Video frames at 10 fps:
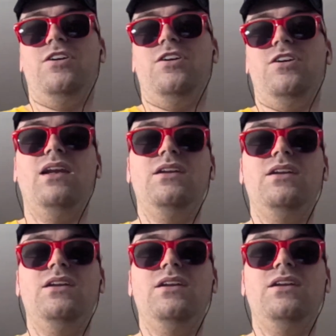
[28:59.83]
I don't know. I
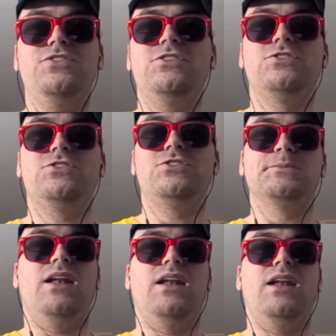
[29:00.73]
don't know the future. I
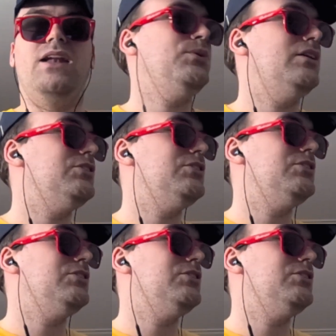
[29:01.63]
don't know what I'll do.